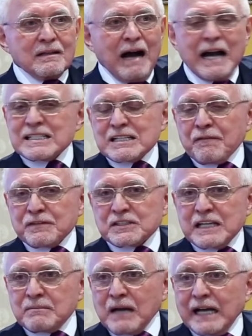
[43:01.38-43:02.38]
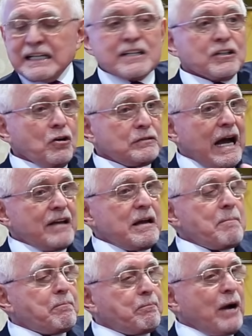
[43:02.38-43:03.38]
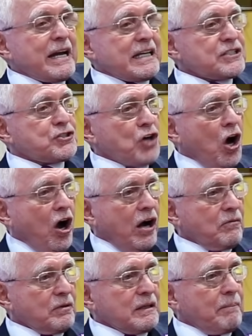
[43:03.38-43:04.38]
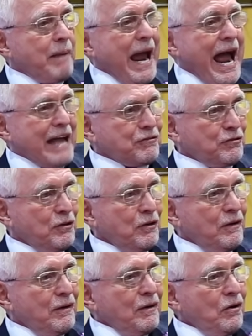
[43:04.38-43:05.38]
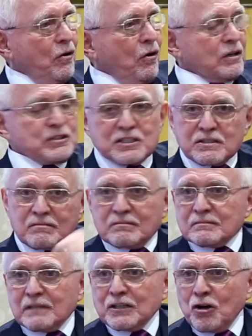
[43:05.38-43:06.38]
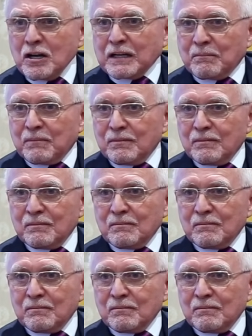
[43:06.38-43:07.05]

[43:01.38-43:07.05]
high self esteem guy, I'd either go down there and break his jaw with a bat or just unhook him.